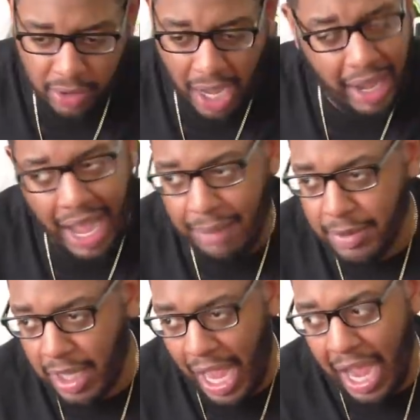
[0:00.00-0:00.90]
I, am
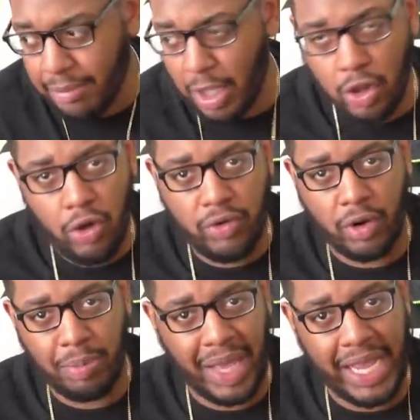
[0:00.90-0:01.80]
the I'm the loser
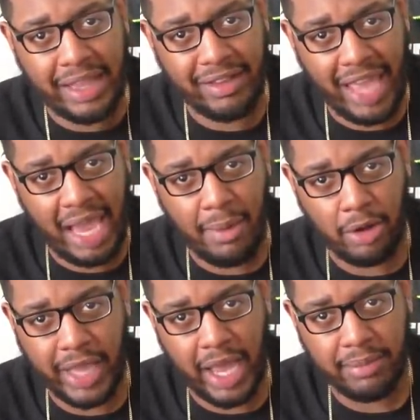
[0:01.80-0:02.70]
playing this game all
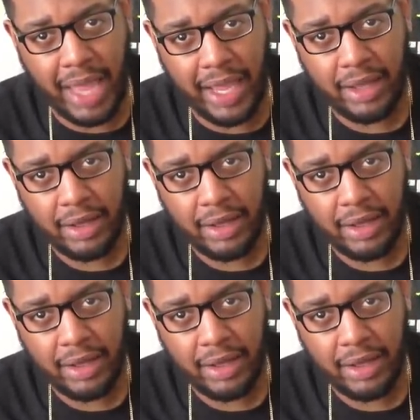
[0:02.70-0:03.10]
damn day.